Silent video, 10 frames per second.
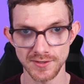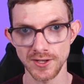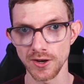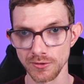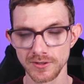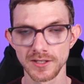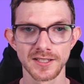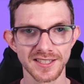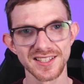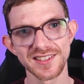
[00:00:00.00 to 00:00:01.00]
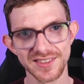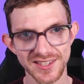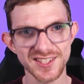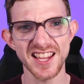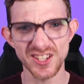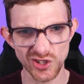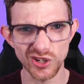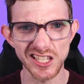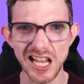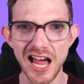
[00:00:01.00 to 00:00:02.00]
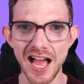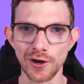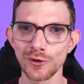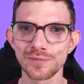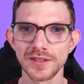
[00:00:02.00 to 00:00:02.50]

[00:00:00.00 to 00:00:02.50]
So, the stakes are a little higher.